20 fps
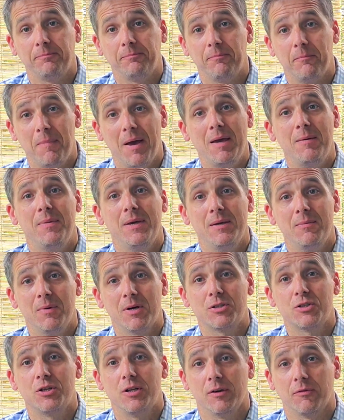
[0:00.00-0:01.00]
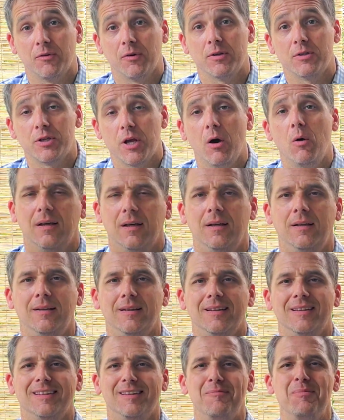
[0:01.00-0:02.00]
May be much different. So
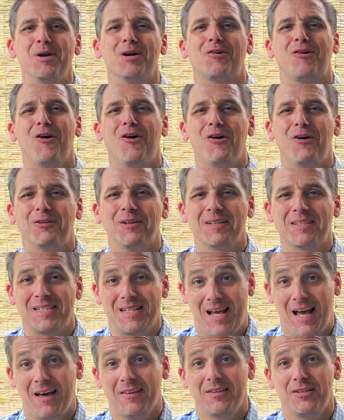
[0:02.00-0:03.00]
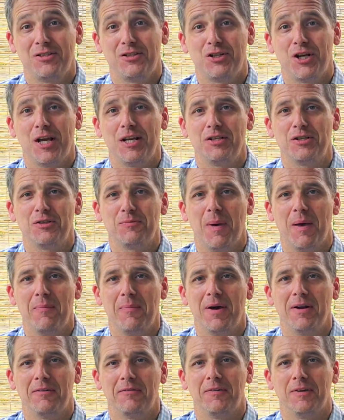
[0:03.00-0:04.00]
give me a call and let's see how these changes may
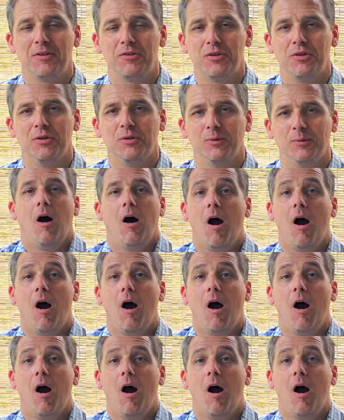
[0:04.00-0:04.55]
benefit you.